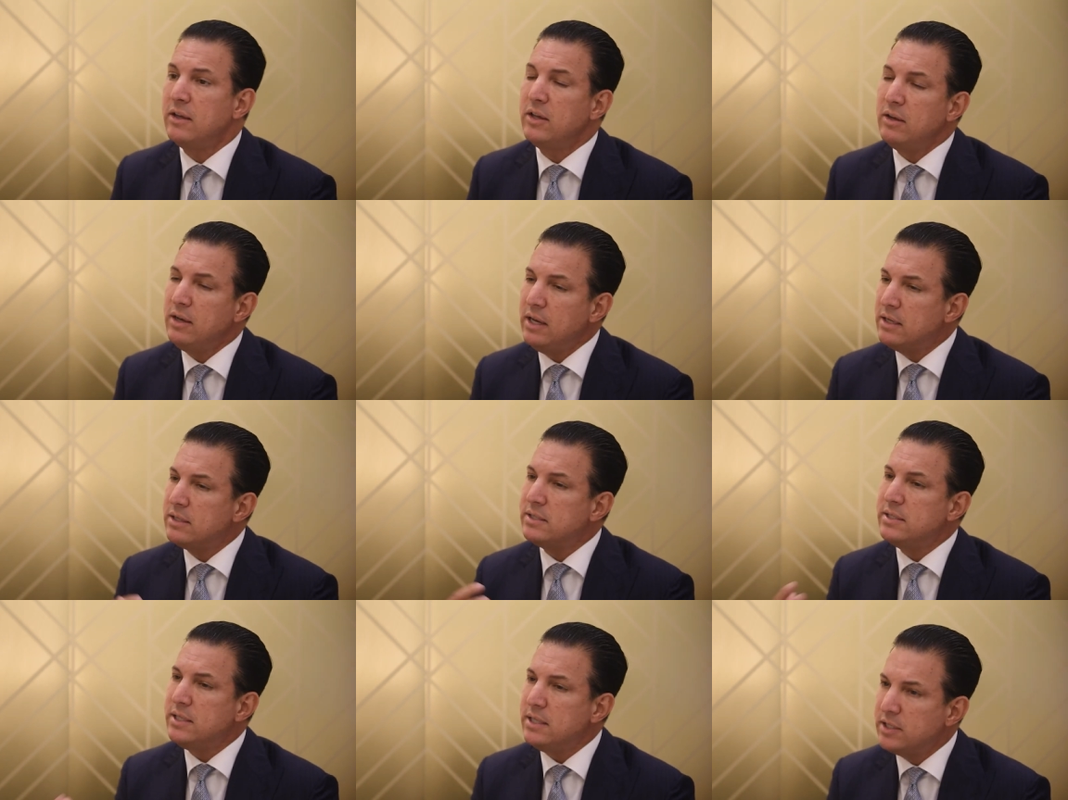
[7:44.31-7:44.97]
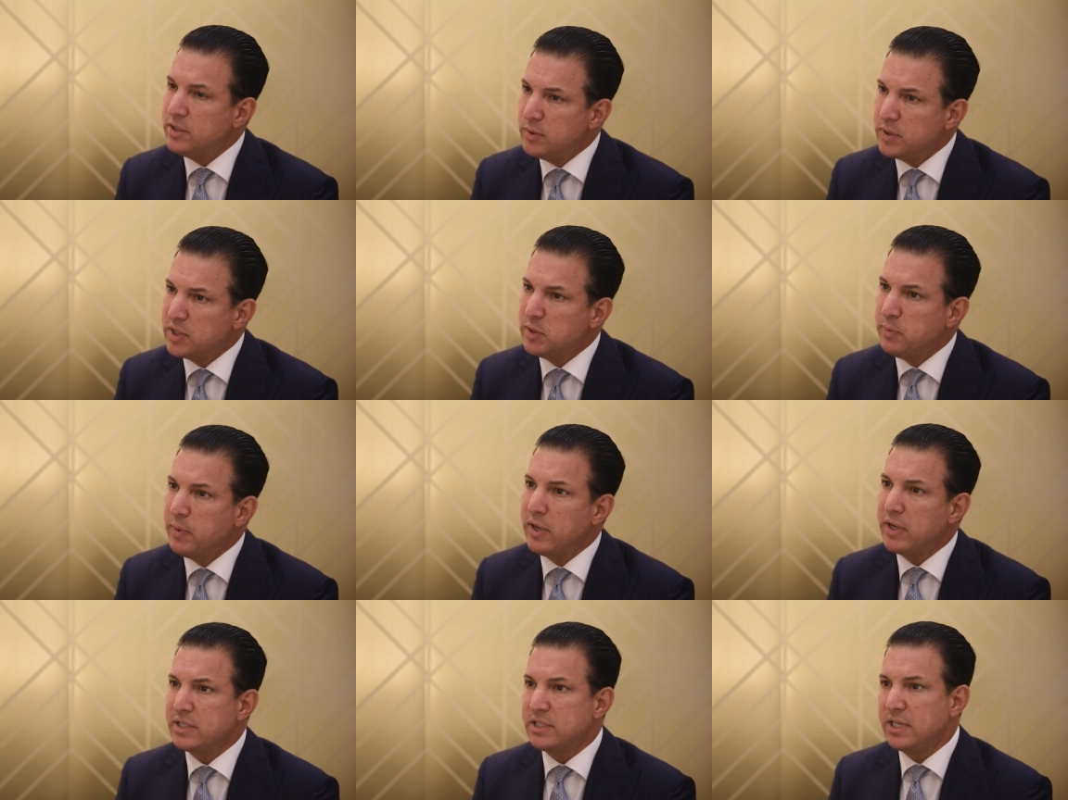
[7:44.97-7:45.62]
You need to see it to
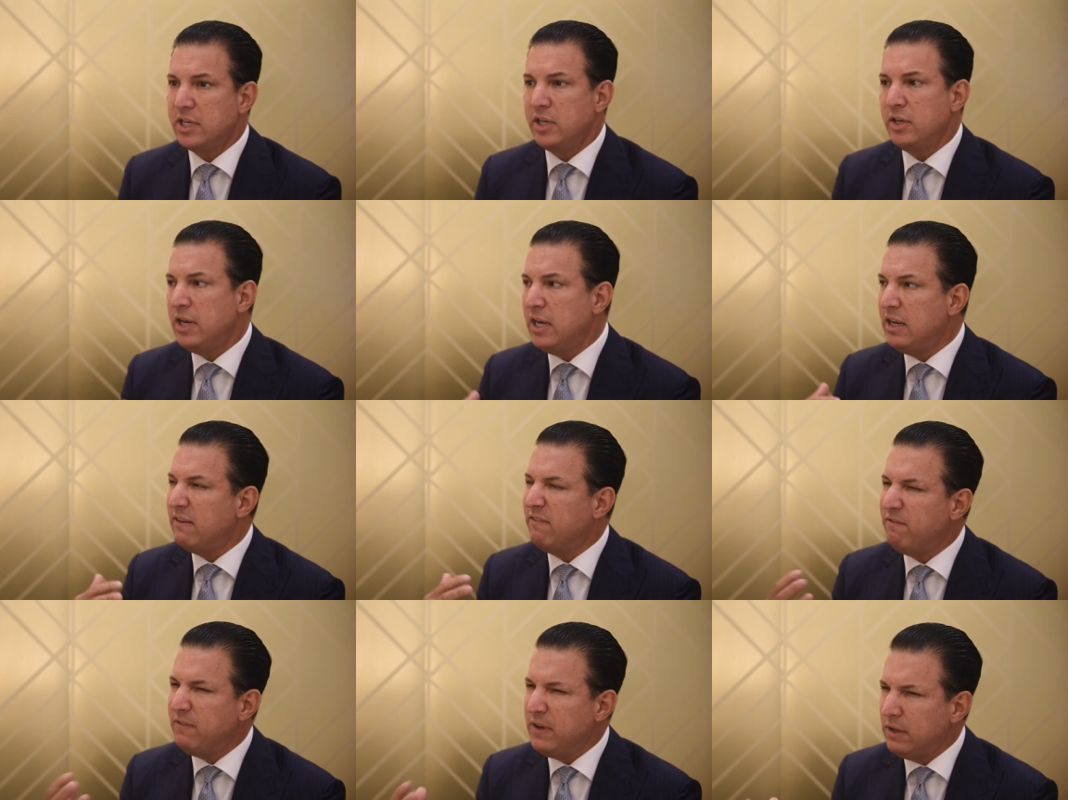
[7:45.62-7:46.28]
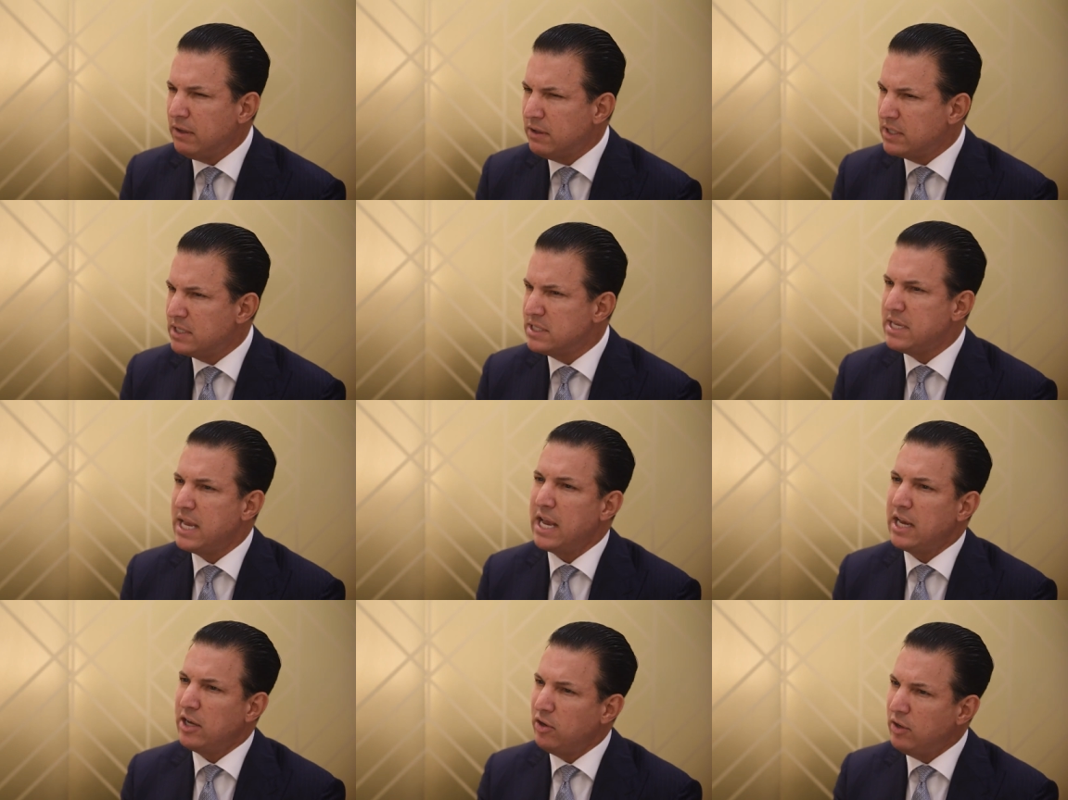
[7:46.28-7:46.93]
experience it. You need to feel the
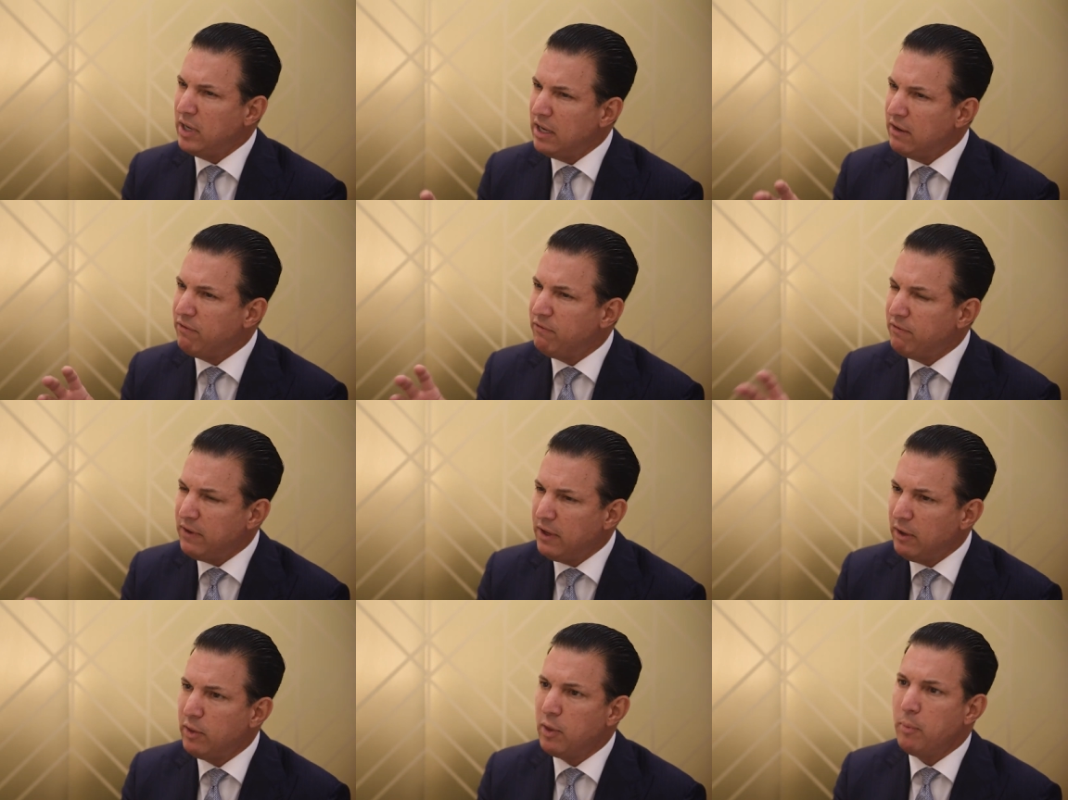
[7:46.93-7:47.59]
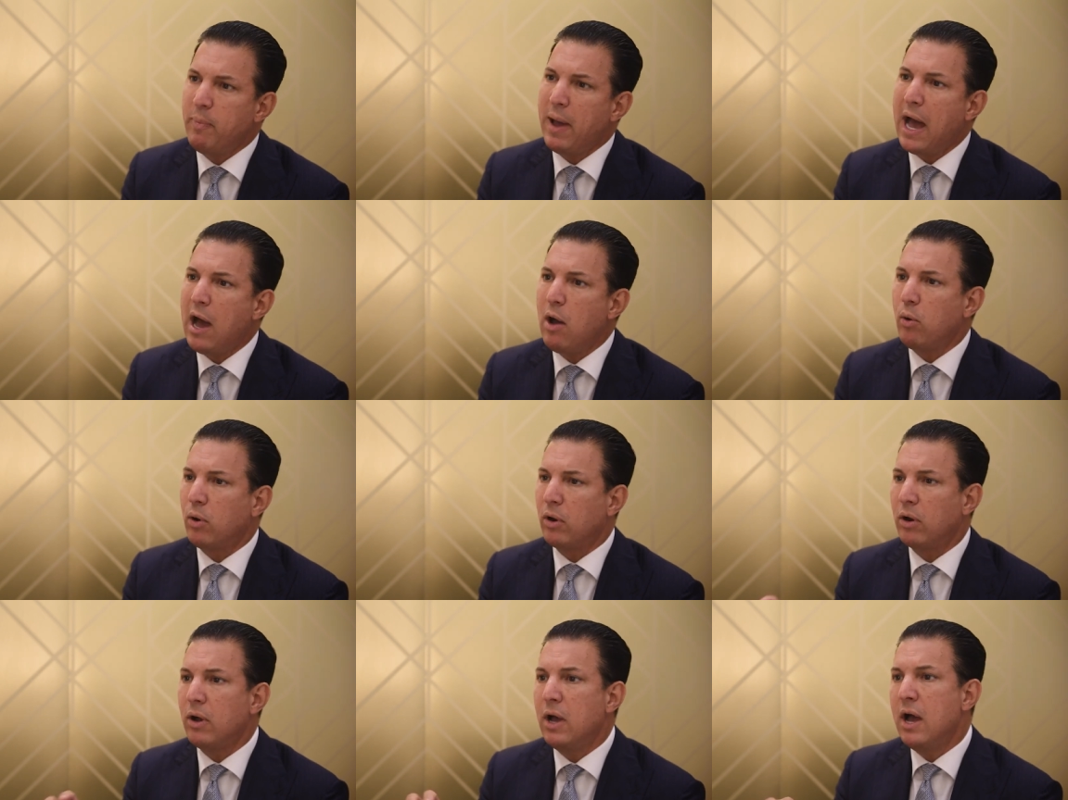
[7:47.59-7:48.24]
zen. You need to feel the
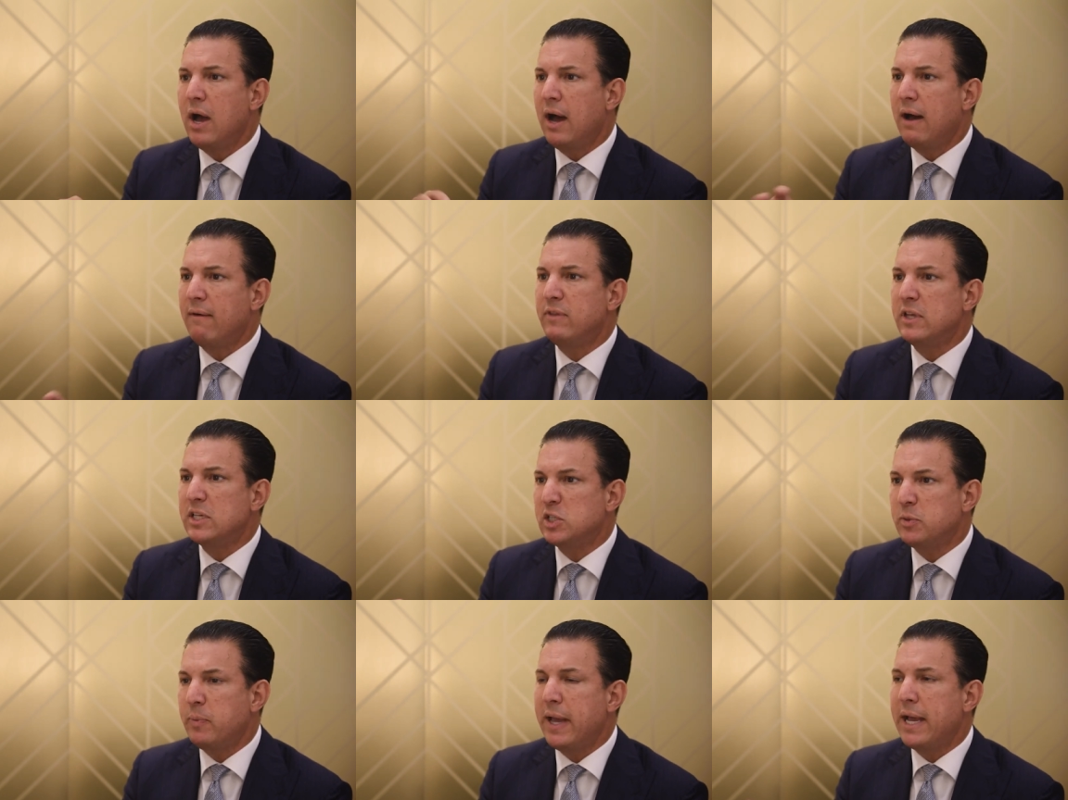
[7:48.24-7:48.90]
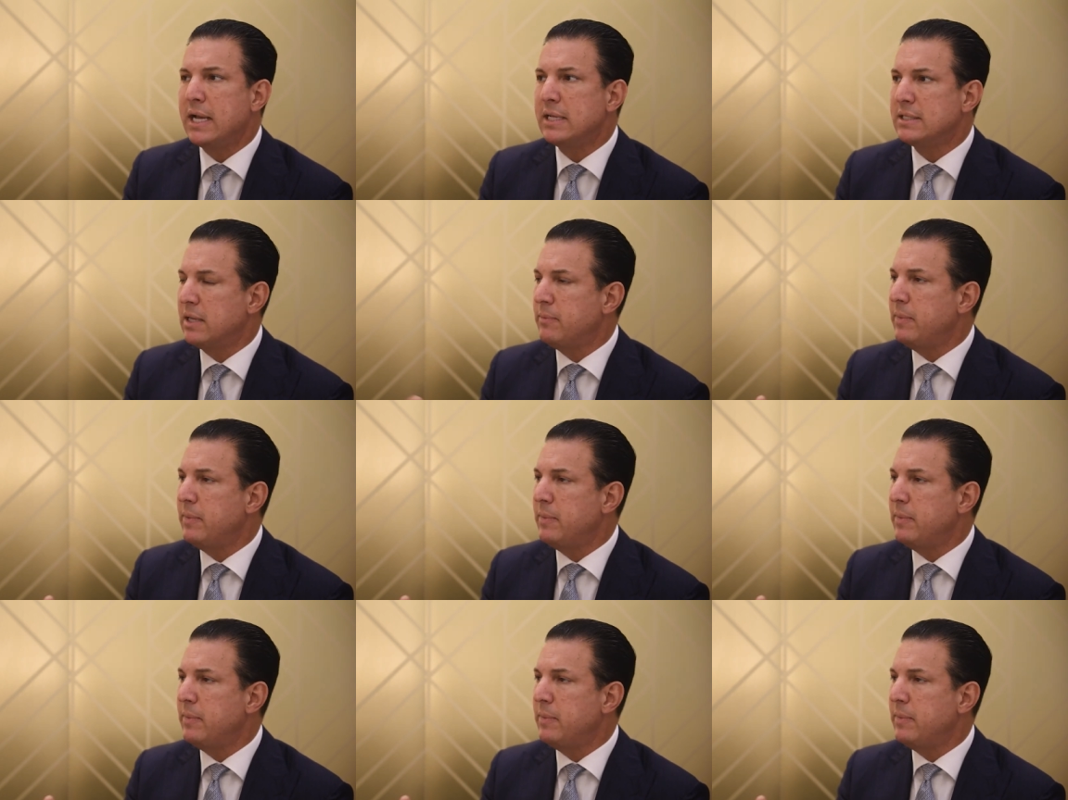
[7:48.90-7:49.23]
power of the space.